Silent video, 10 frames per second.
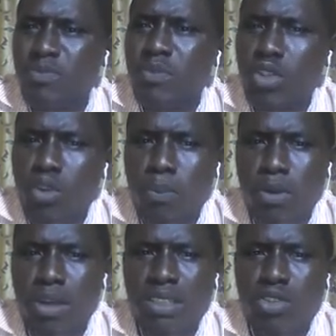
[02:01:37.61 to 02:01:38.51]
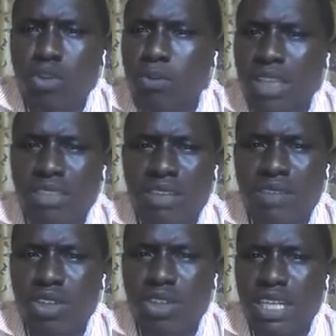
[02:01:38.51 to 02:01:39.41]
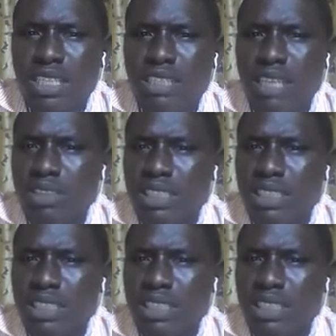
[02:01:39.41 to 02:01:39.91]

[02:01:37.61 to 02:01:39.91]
to block the revenue leakages associated